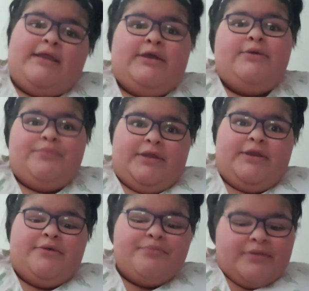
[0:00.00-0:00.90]
I know, I
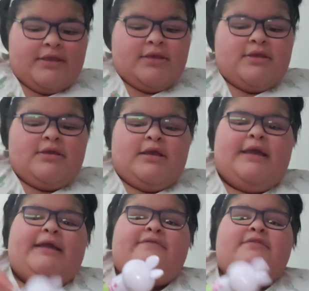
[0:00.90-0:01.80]
know.
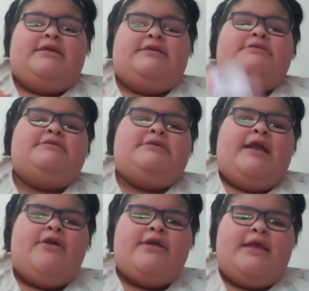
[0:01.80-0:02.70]
I have this
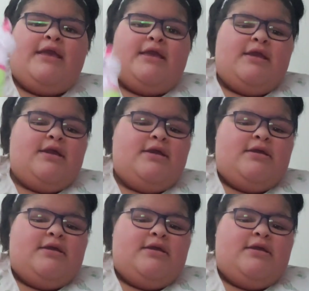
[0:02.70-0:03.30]
carrot cake.